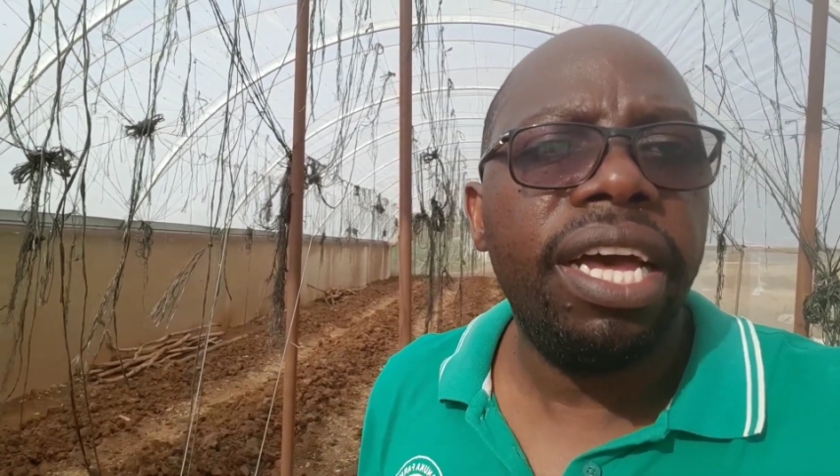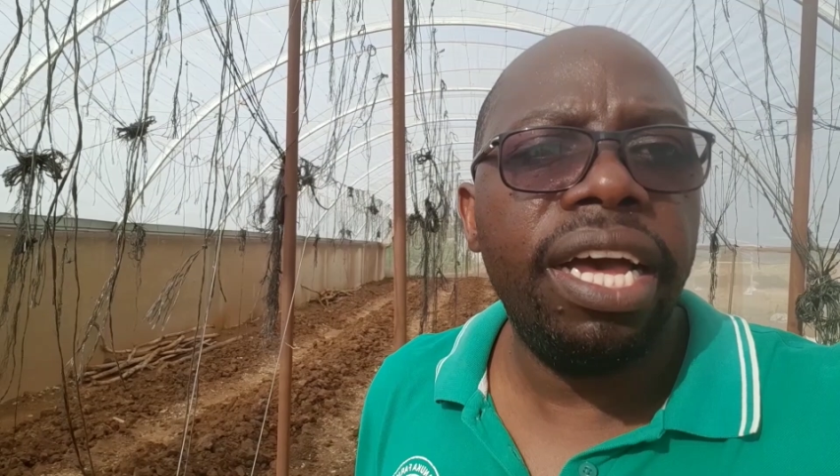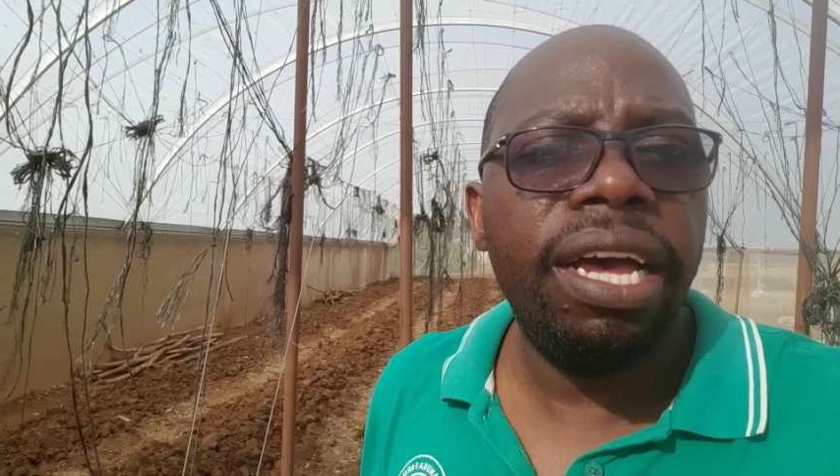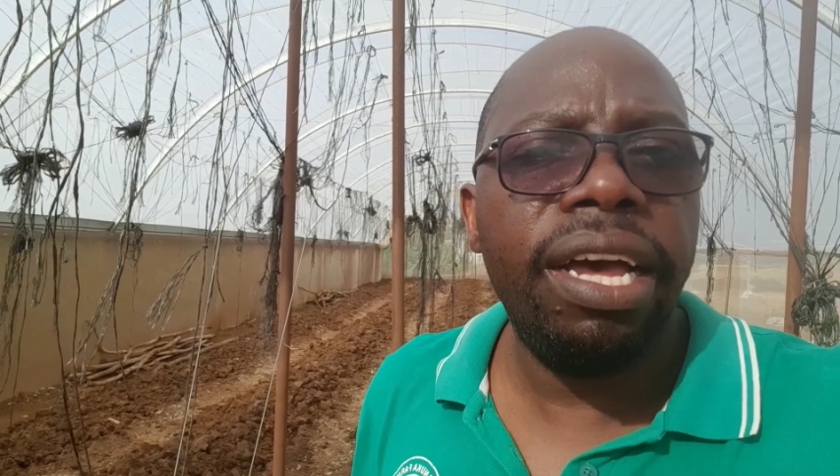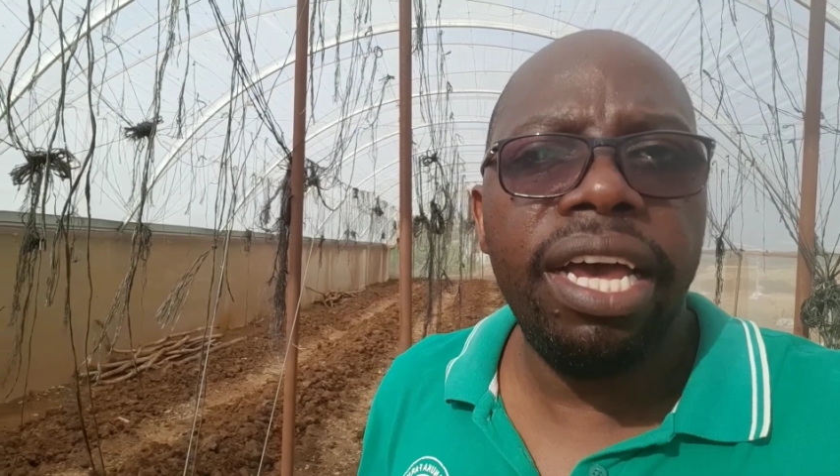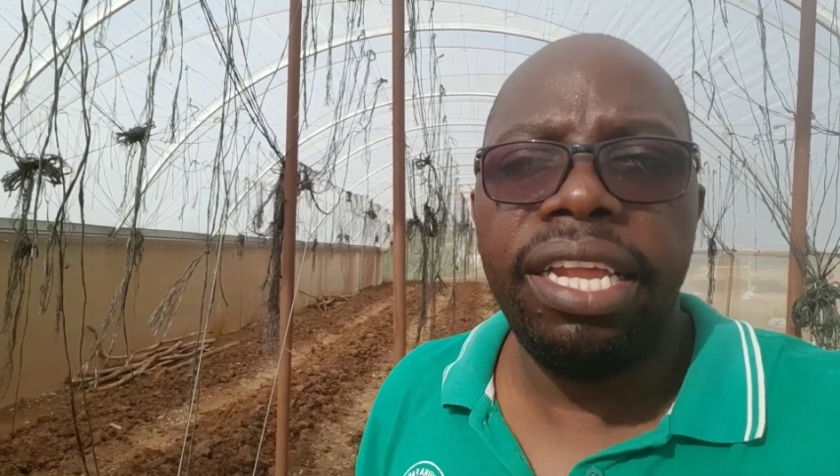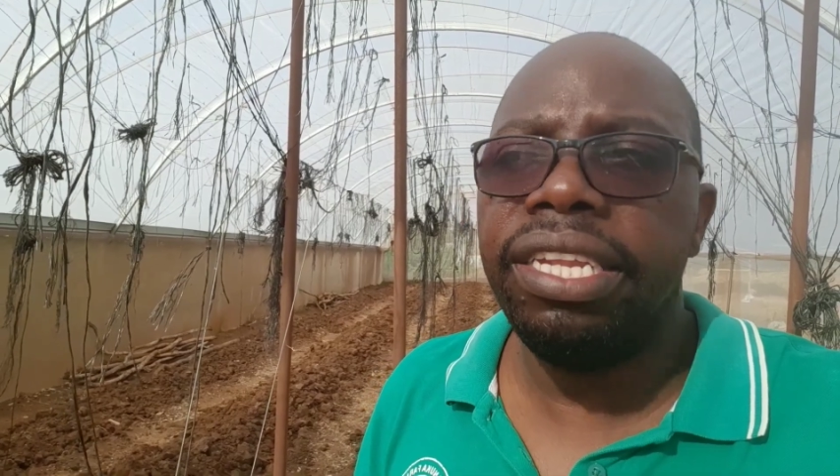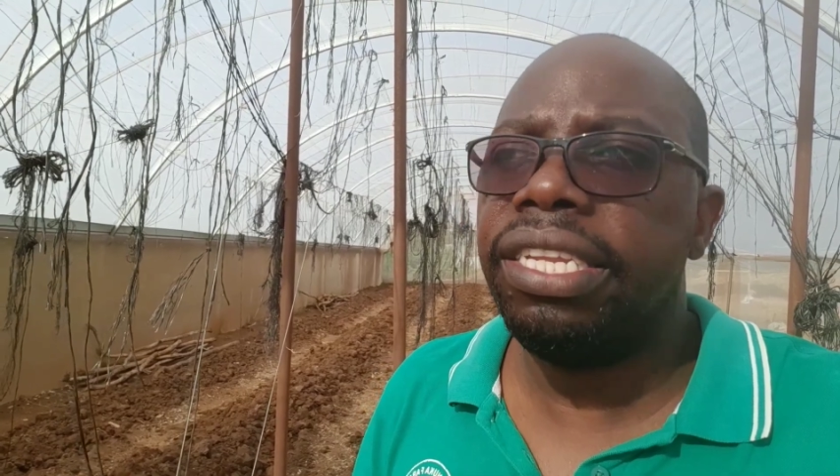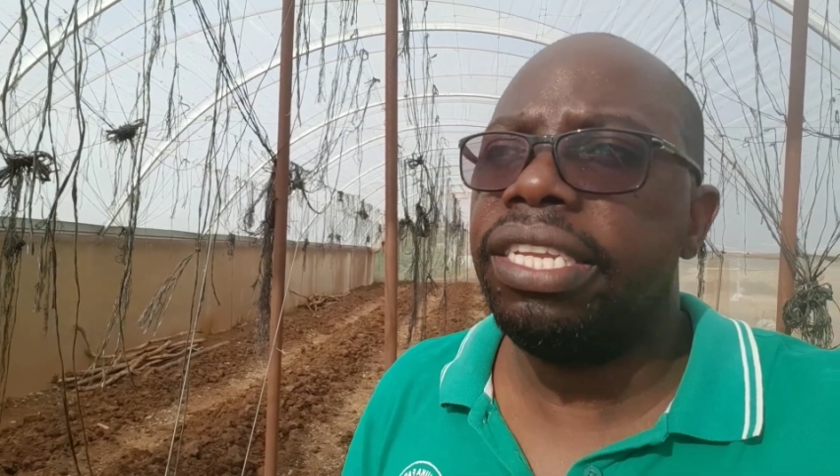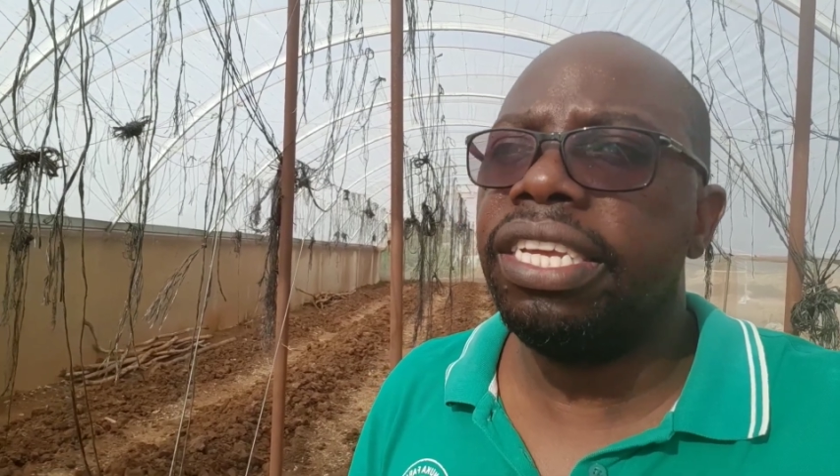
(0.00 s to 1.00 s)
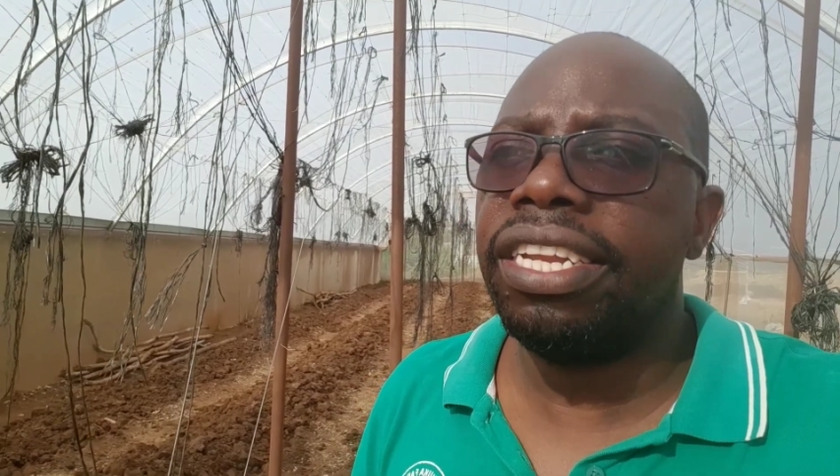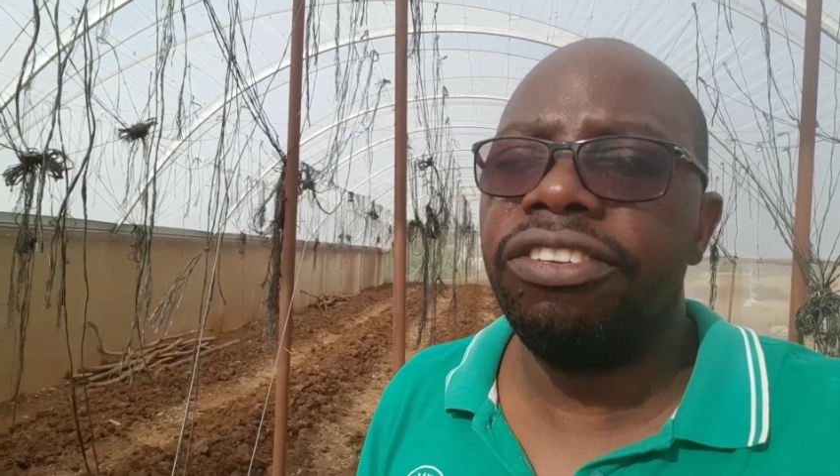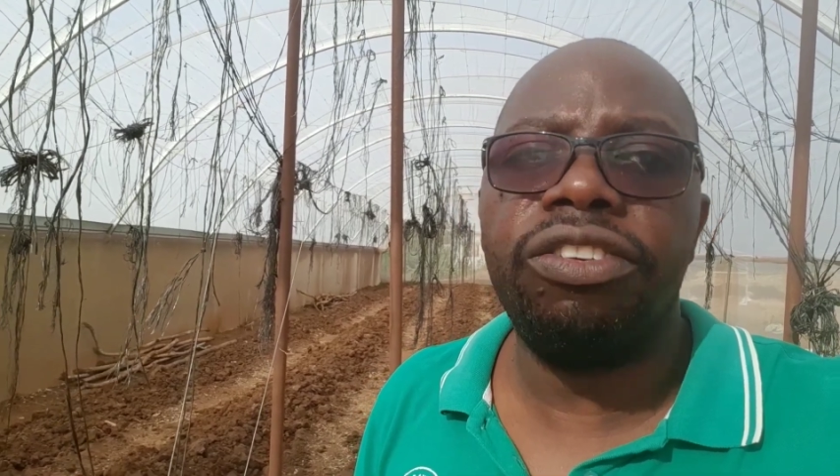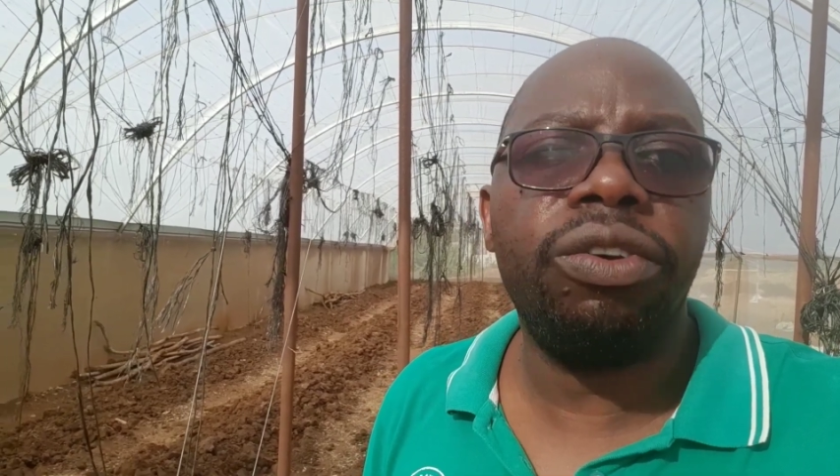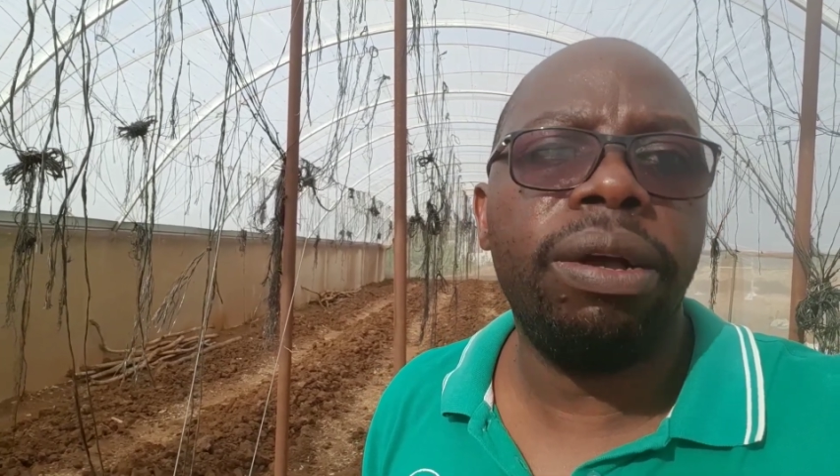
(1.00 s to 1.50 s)
uh, and
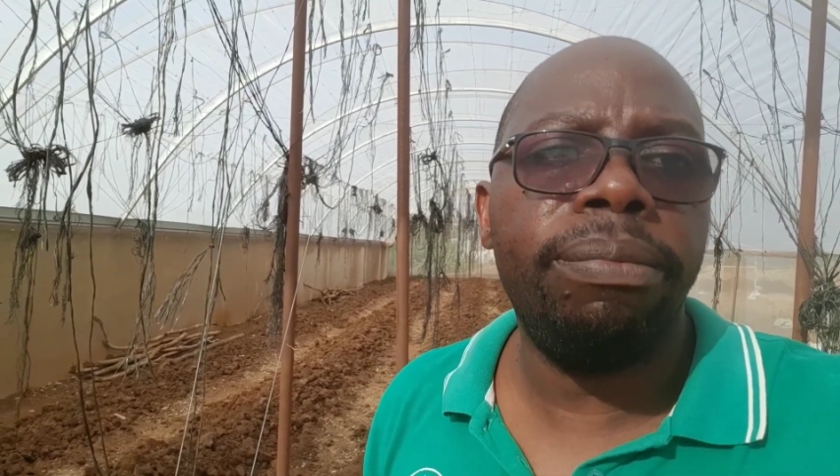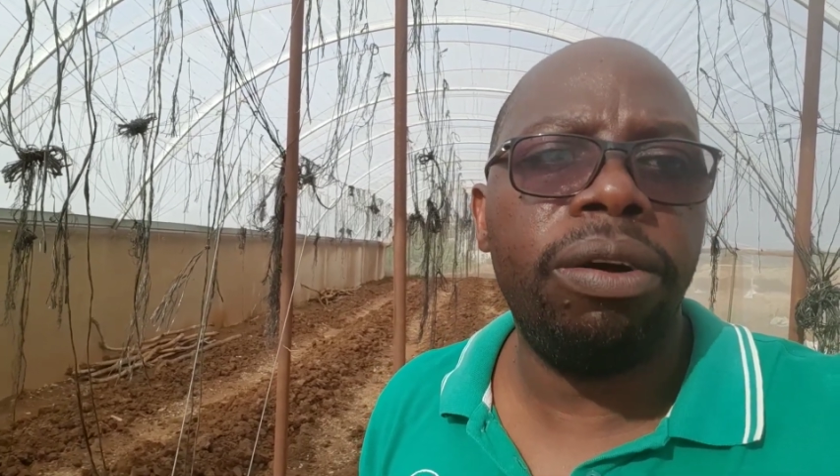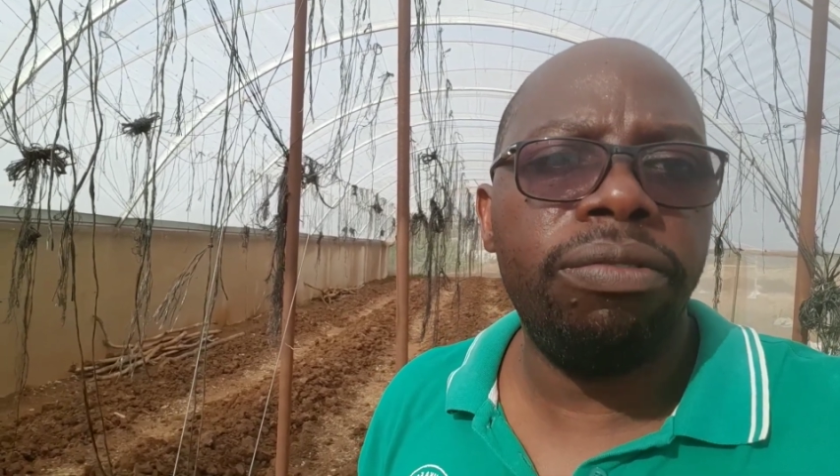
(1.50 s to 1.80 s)
English cucumber,